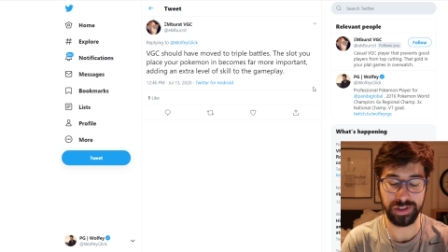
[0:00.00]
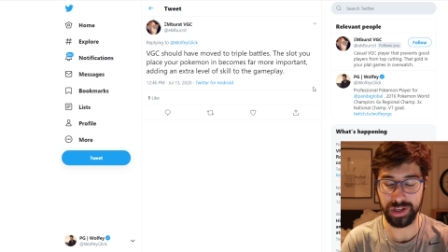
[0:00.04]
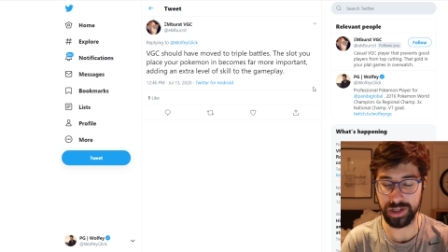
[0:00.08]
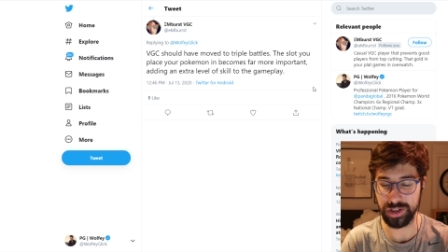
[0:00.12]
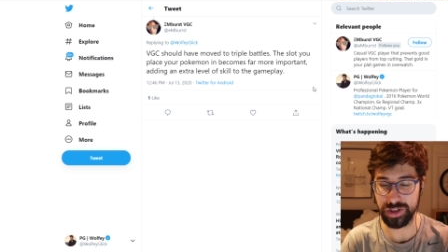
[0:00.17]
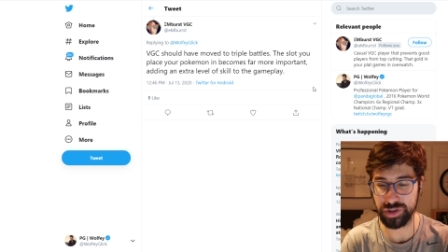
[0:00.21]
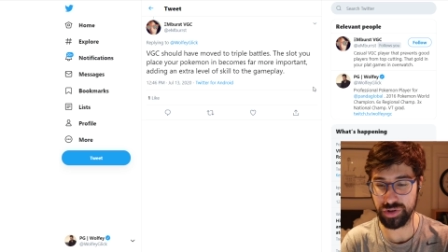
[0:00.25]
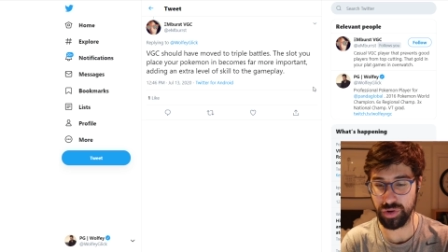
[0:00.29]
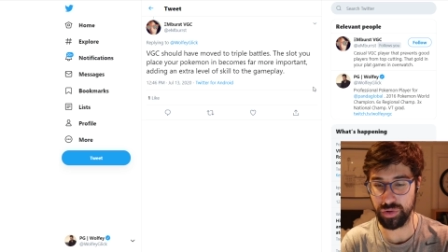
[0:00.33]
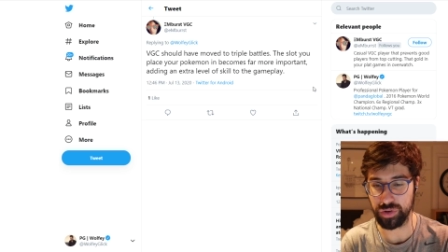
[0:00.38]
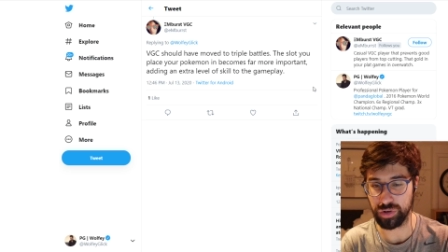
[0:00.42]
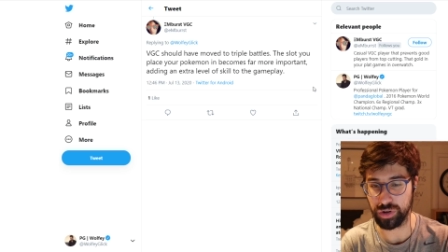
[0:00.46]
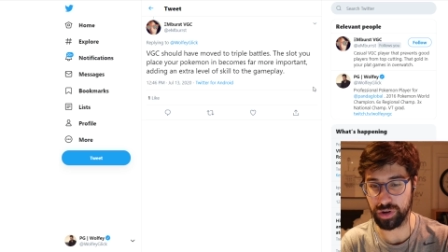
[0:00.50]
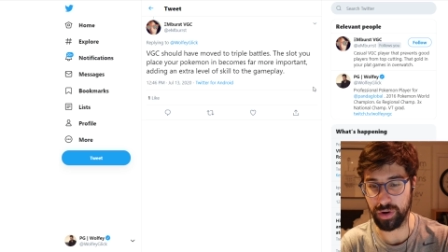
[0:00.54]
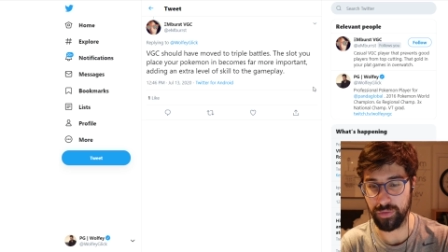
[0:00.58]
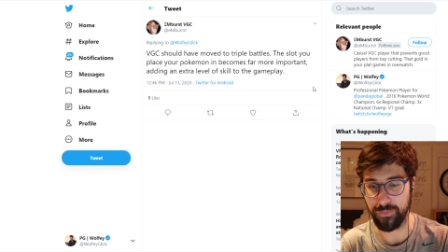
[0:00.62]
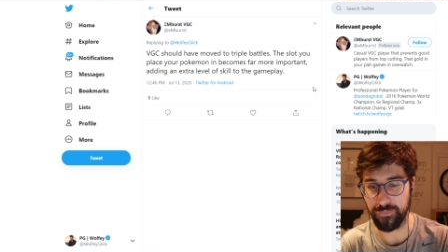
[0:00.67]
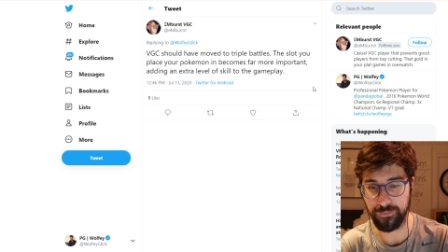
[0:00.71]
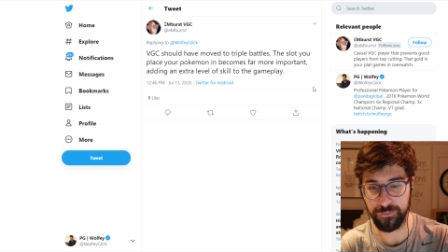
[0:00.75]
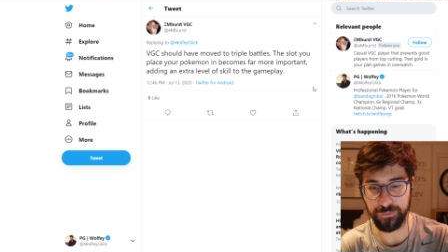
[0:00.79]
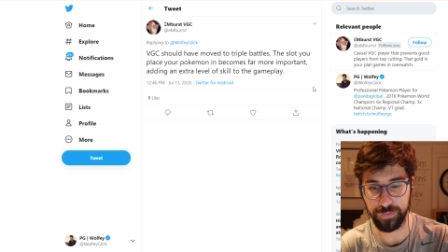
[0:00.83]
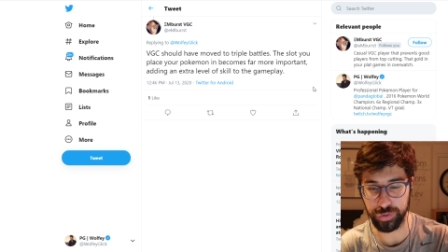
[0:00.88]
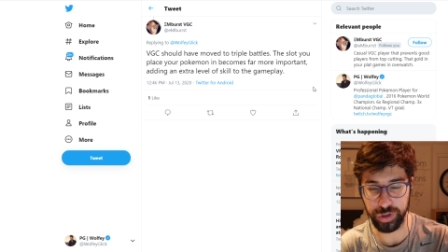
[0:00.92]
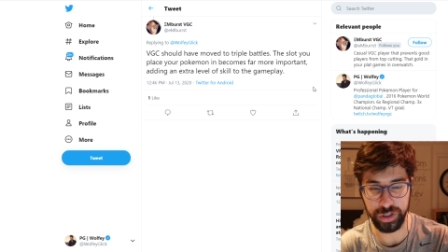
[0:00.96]
I just know they're a
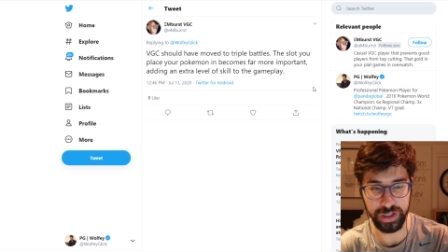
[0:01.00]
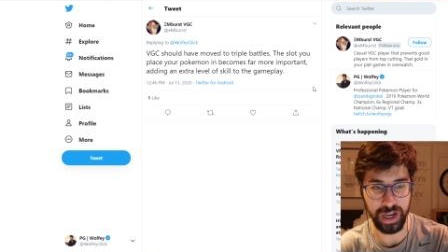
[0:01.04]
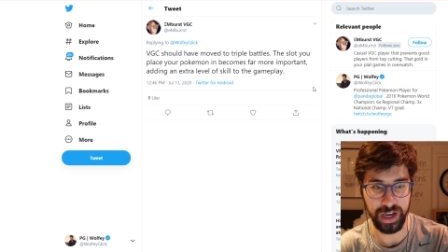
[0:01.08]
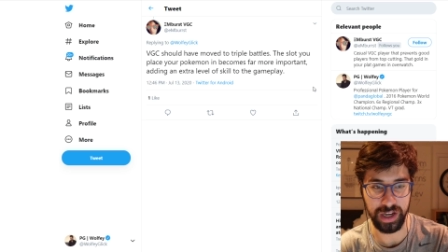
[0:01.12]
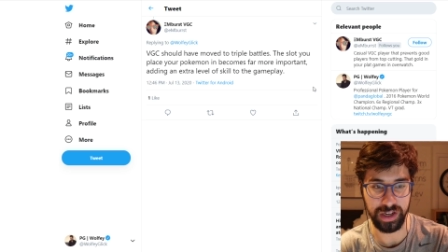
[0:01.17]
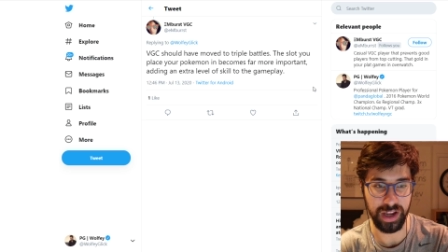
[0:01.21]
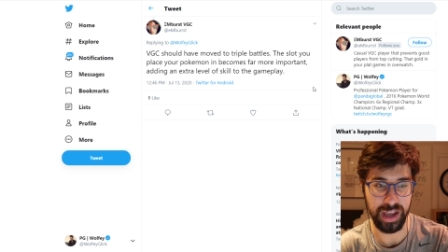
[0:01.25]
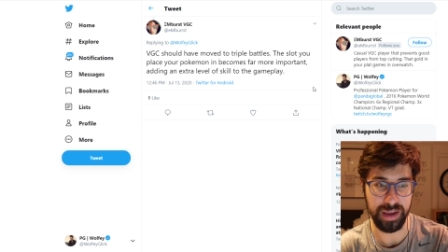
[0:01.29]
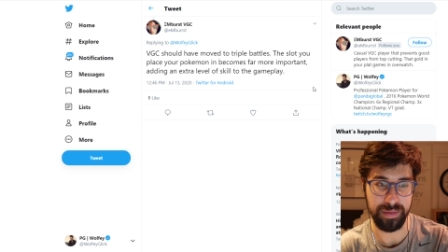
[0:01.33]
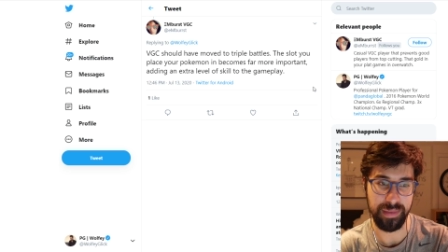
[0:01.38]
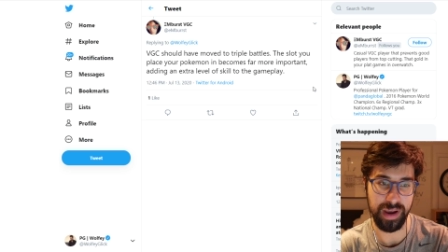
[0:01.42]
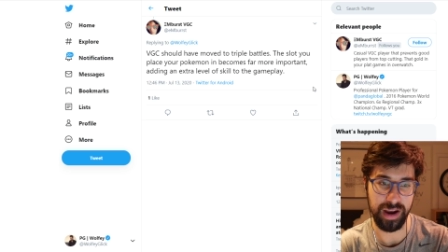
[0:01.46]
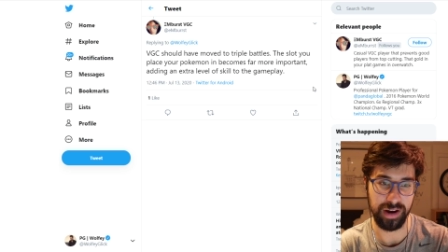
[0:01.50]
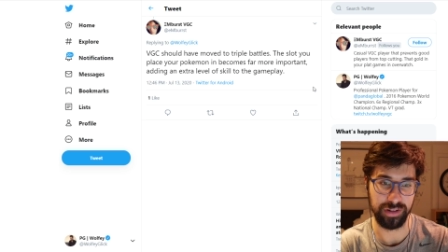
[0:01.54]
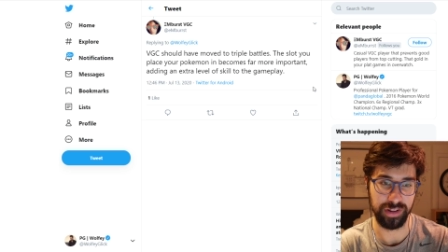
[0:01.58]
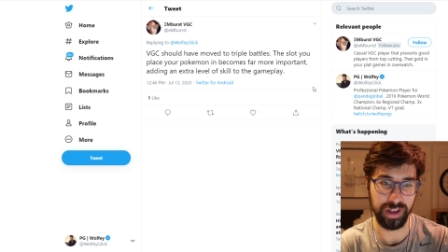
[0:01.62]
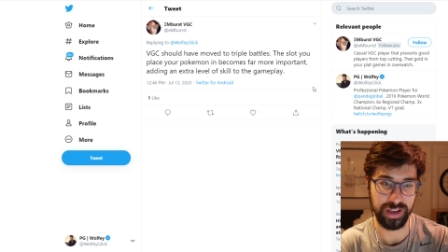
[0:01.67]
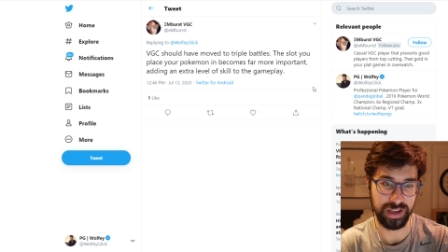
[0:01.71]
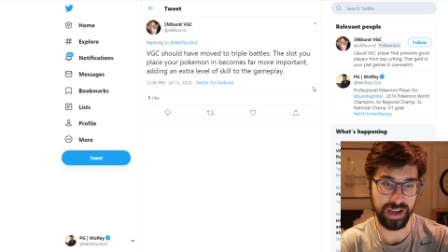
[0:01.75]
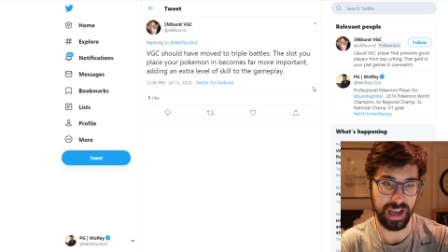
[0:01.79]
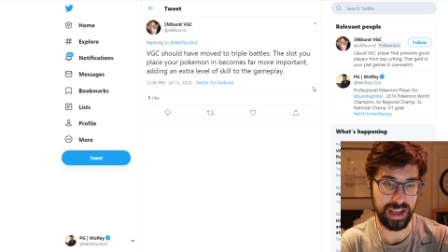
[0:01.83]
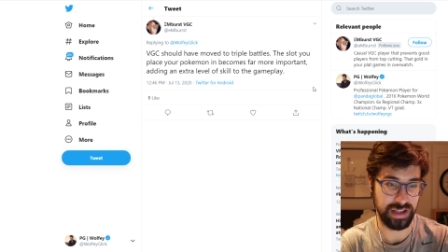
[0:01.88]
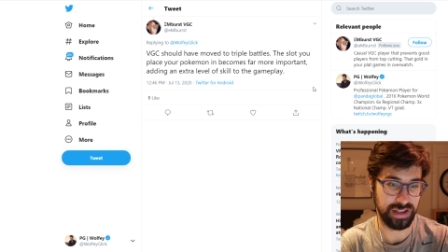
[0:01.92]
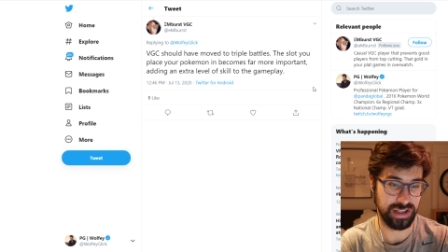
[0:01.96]
freaking nightmare.
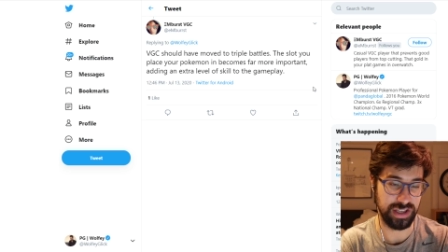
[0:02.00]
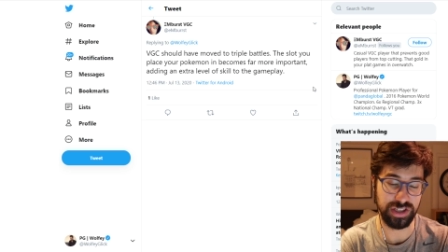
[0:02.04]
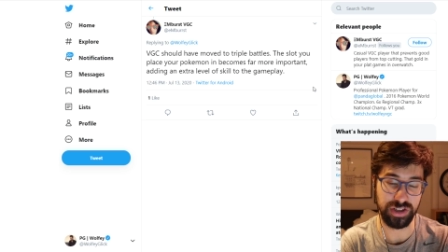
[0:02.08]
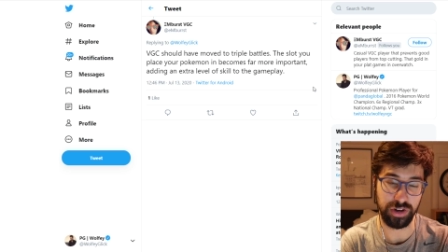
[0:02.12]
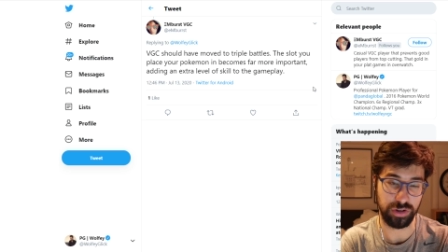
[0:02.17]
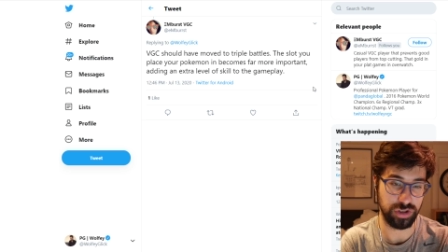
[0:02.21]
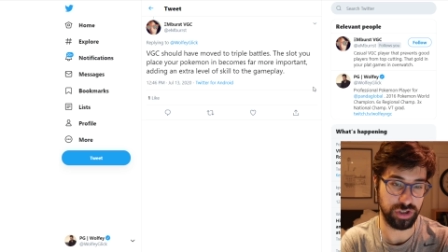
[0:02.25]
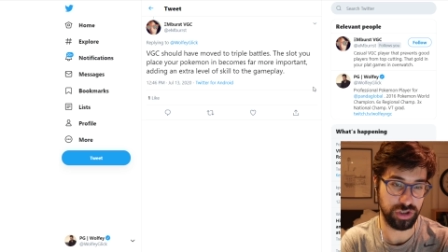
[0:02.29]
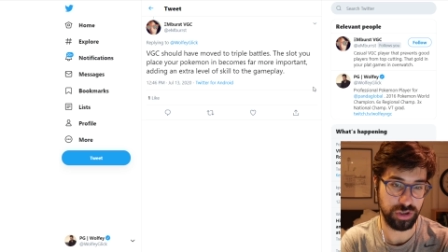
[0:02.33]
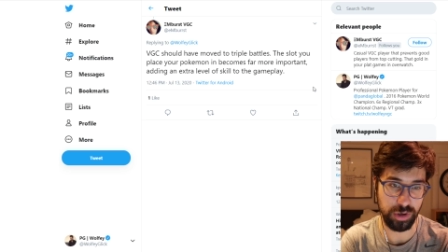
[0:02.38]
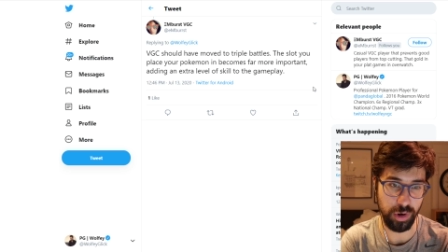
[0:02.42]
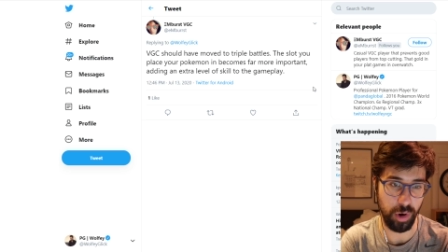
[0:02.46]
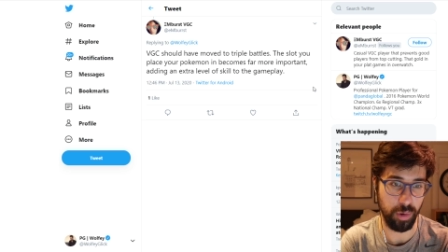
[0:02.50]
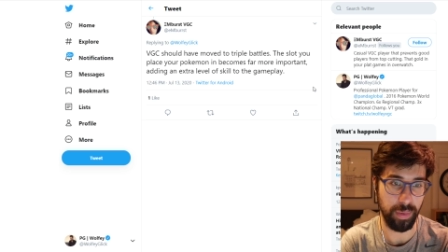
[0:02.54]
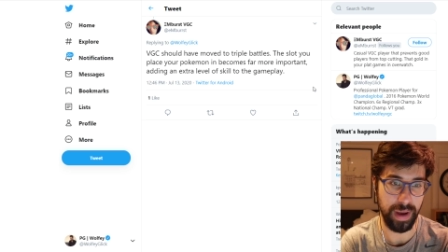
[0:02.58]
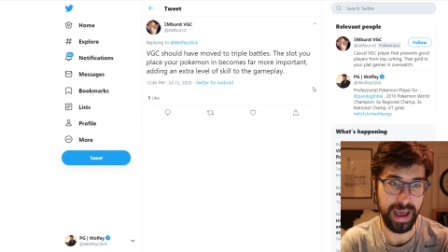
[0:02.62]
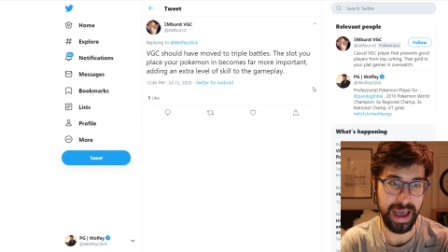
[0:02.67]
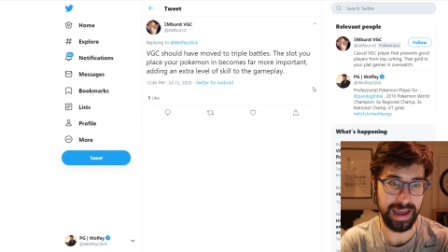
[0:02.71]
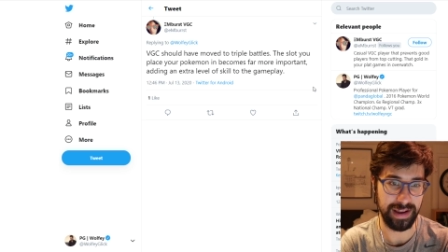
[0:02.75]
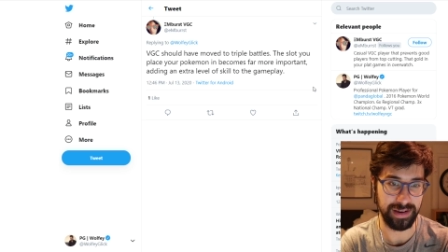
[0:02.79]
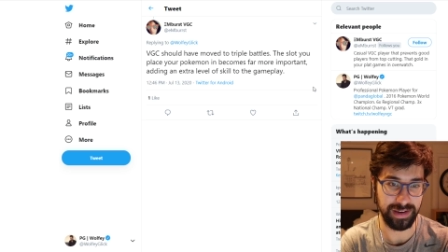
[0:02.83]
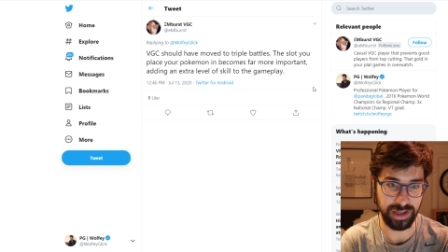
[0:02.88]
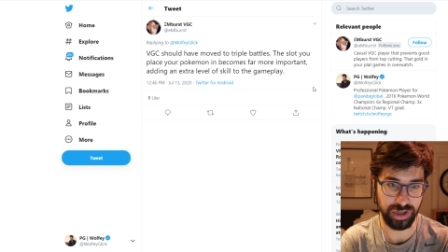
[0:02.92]
Like I, these are so bad.